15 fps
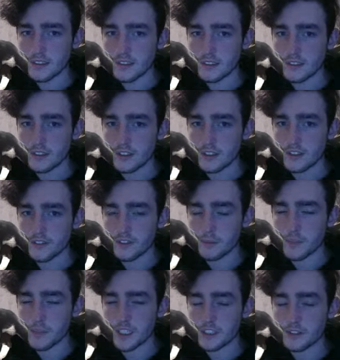turn off the
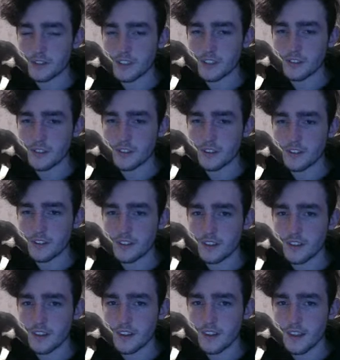mesh renderer
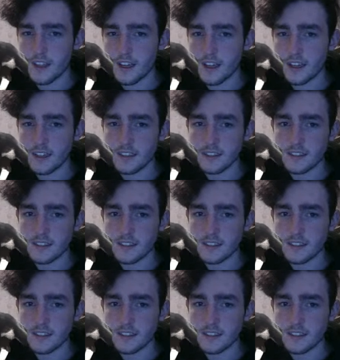on that.